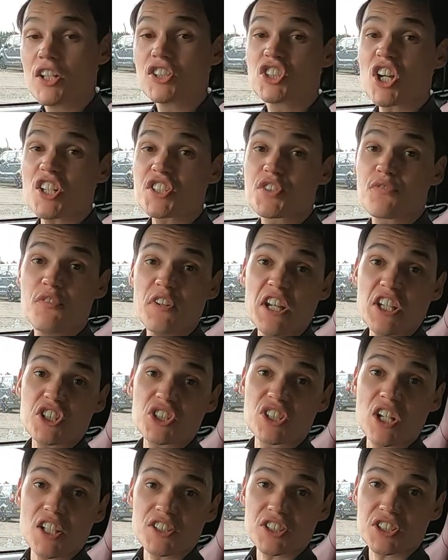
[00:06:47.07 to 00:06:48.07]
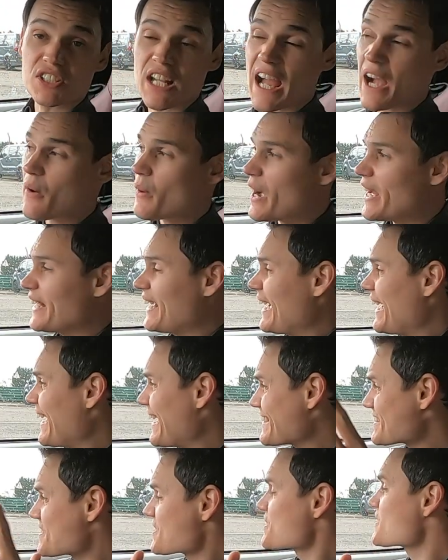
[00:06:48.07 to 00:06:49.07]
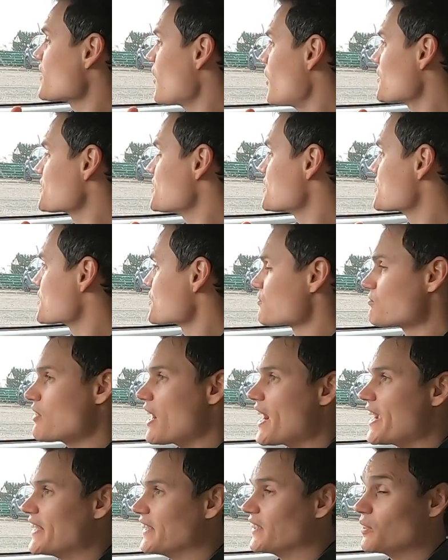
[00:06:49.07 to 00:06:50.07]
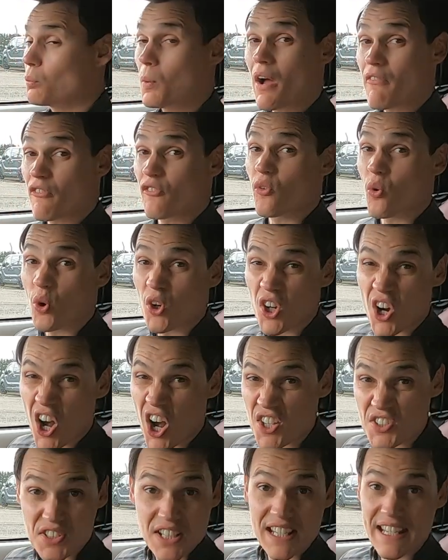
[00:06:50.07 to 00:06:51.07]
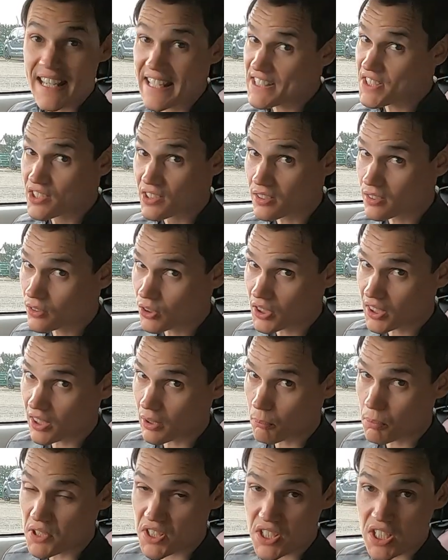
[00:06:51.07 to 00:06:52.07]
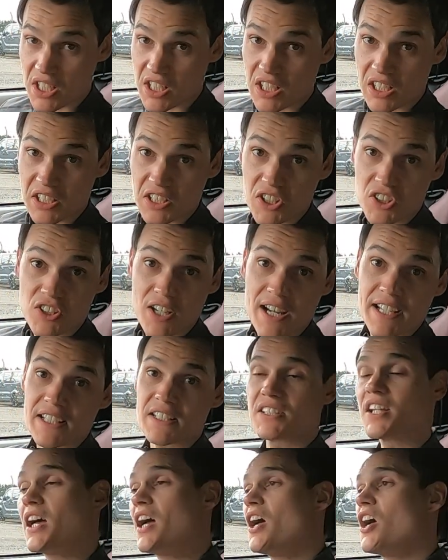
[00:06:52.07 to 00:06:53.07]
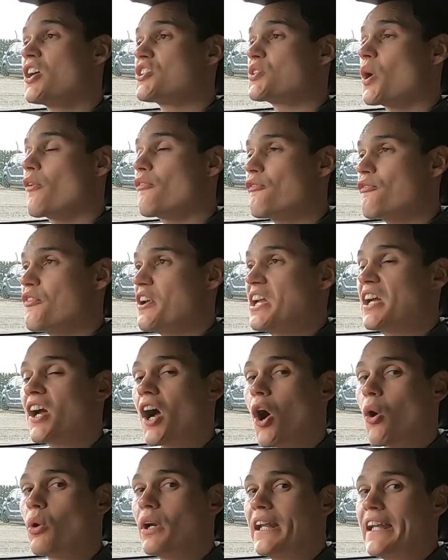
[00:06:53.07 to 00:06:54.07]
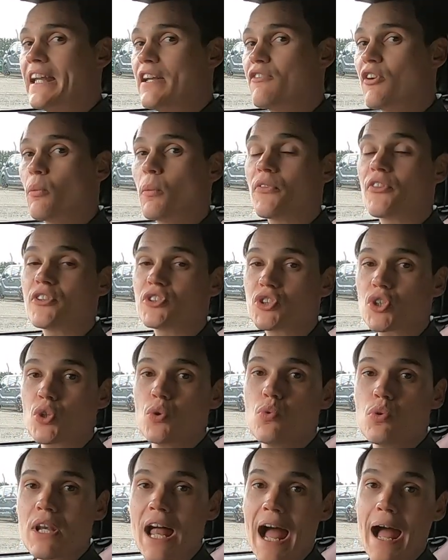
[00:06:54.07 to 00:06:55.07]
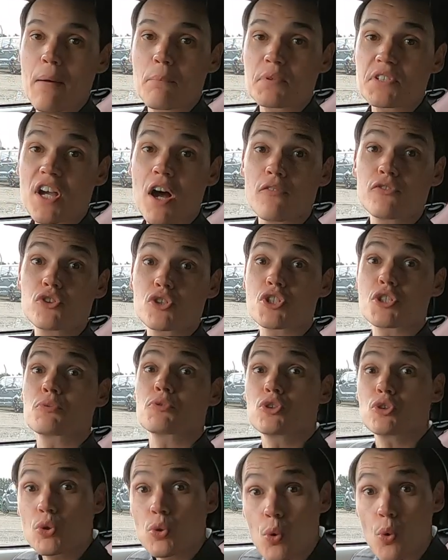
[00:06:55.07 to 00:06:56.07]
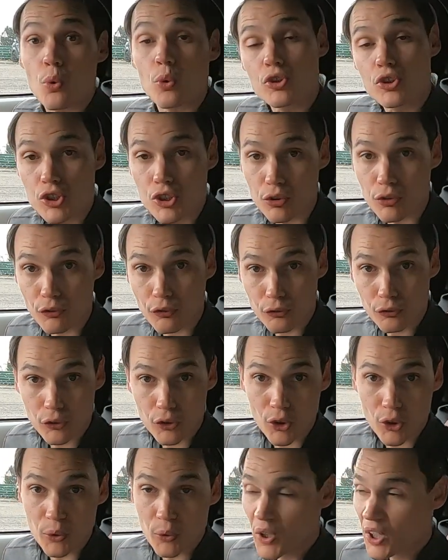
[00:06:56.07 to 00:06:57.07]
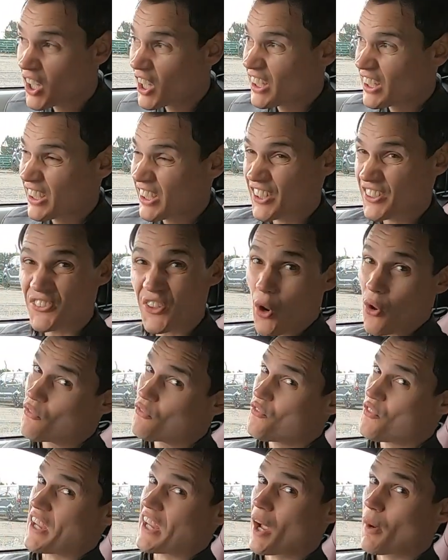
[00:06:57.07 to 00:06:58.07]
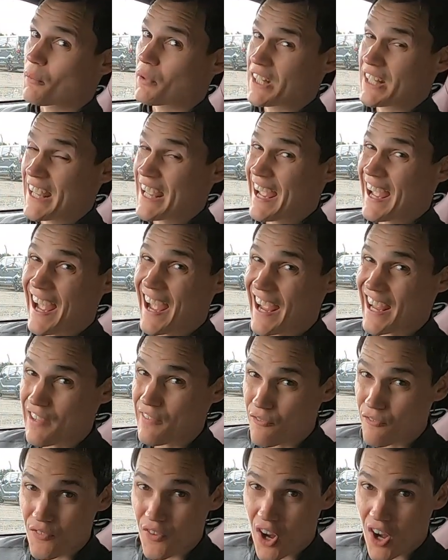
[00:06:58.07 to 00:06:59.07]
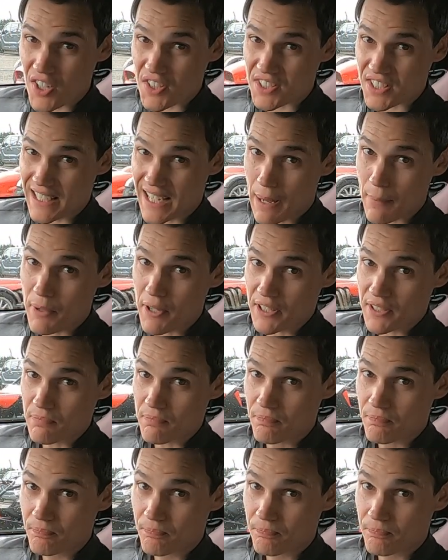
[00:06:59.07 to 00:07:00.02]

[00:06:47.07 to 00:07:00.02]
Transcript: Just finished lunch now, and it has started to rain. The weather forecast isn't looking particularly great. So I think I'll leave it with the two laps that I've just talked you through. I don't think I'm going to get a faster lap in.